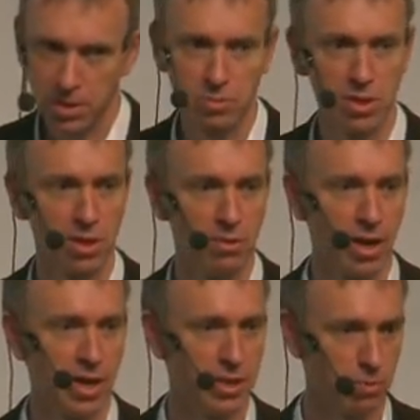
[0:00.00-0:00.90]
some
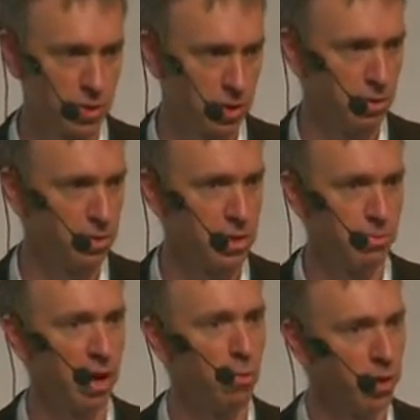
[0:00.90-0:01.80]
surveys with students
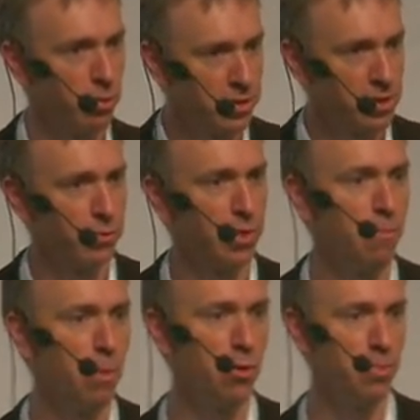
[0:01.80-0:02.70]
about what they wanted from their
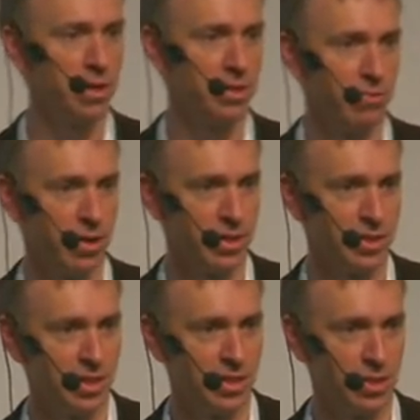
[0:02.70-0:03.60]
mobile
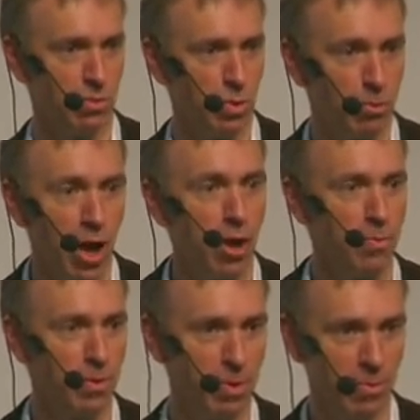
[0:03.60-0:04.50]
devices, and we were
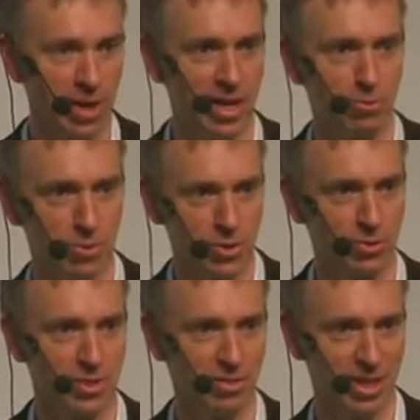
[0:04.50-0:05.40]
hoping we might hear all
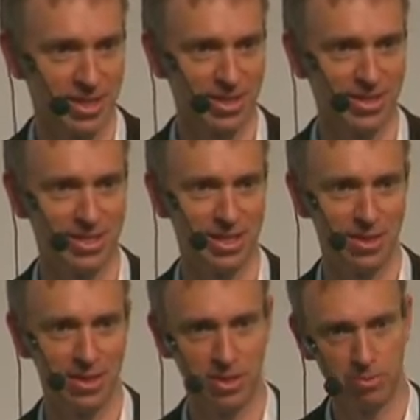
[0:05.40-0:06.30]
sorts of exciting
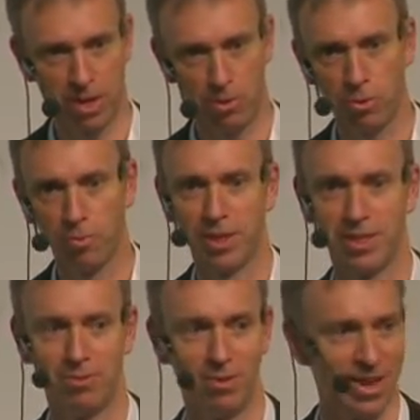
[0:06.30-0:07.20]
things about
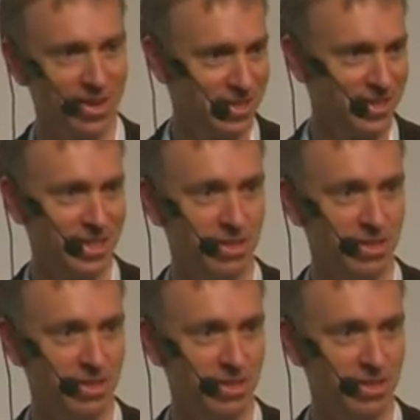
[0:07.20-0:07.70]
augmented reality.